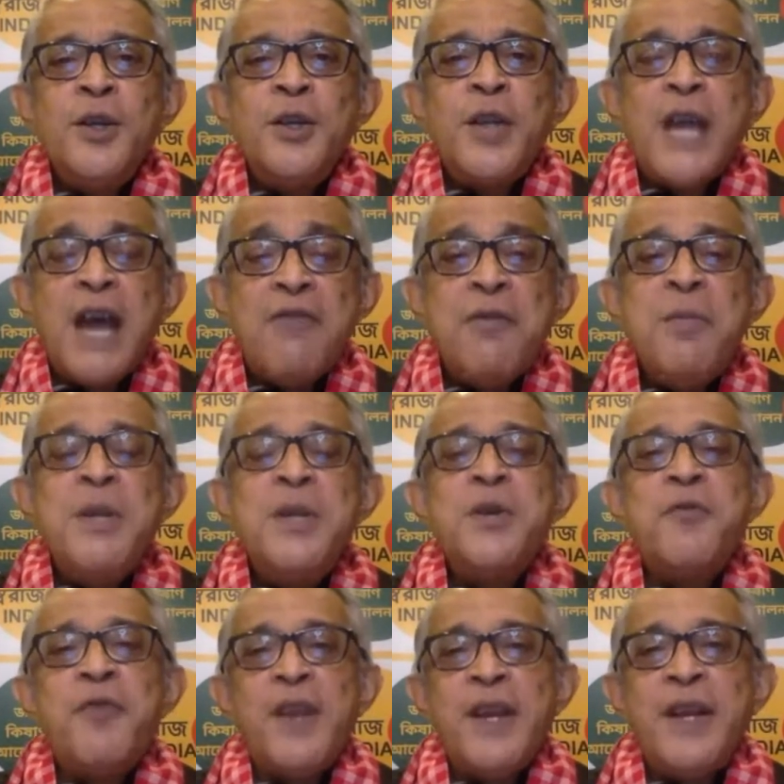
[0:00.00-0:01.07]
The government
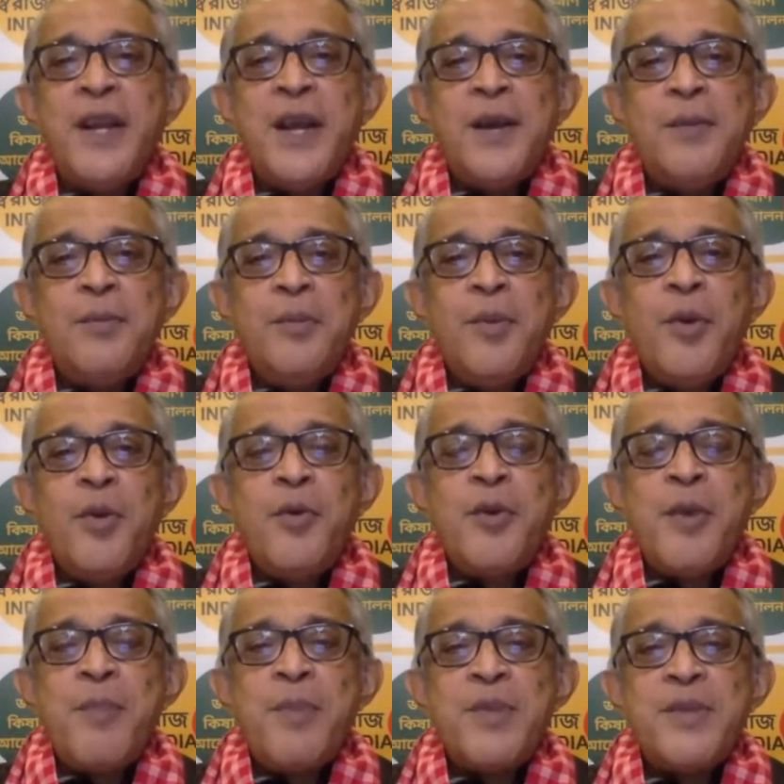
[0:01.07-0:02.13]
of India,
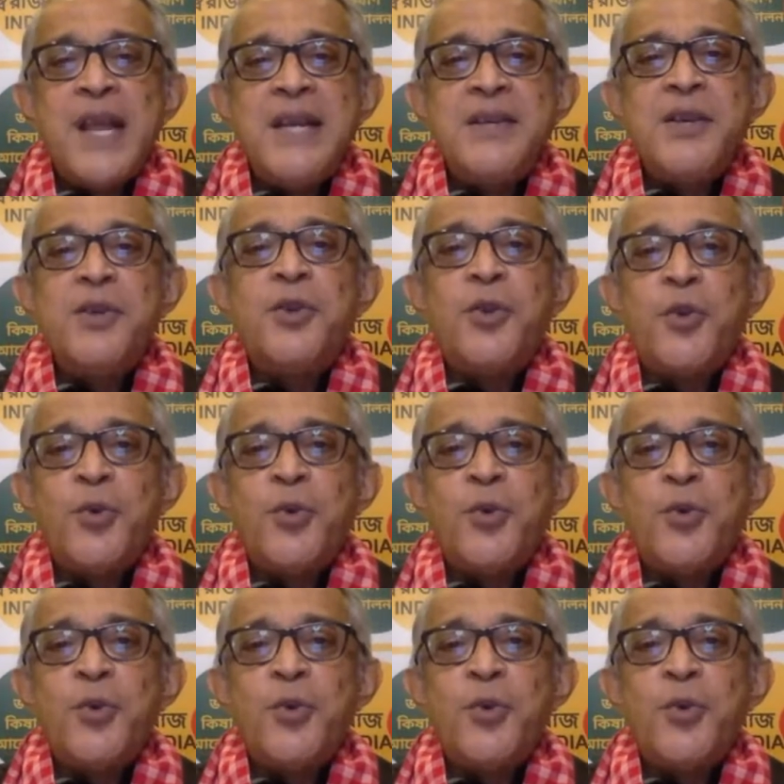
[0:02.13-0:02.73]
represented